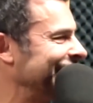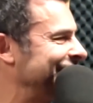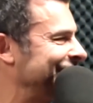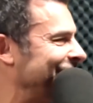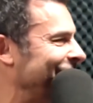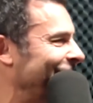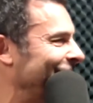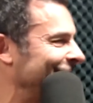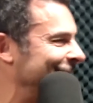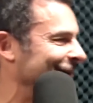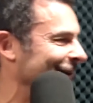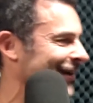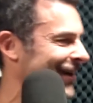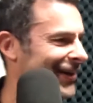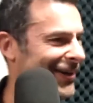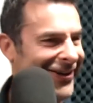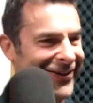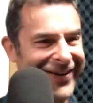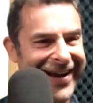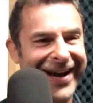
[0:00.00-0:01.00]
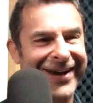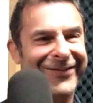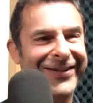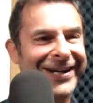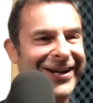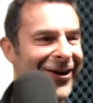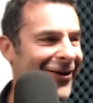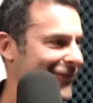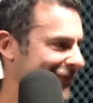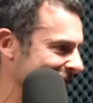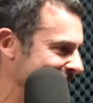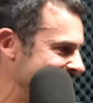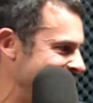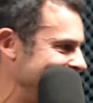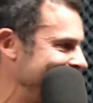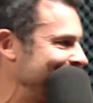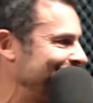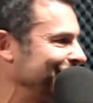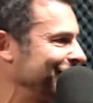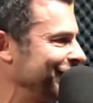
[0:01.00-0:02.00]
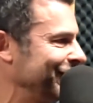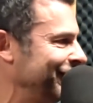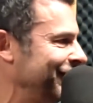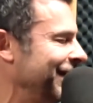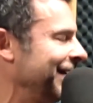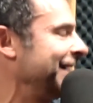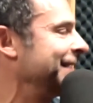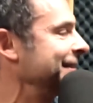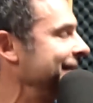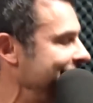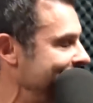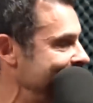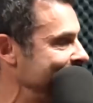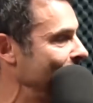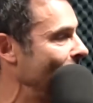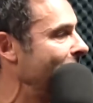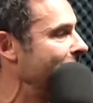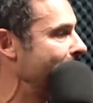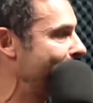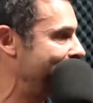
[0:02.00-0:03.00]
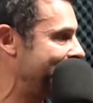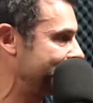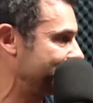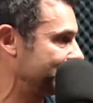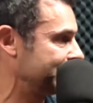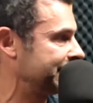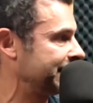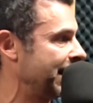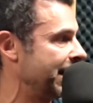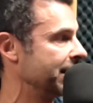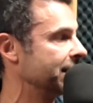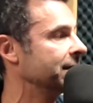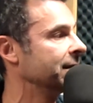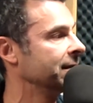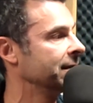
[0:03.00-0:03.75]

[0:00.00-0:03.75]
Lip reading: Let's go turn it around. We go from mental to fun, because it is not a mental state.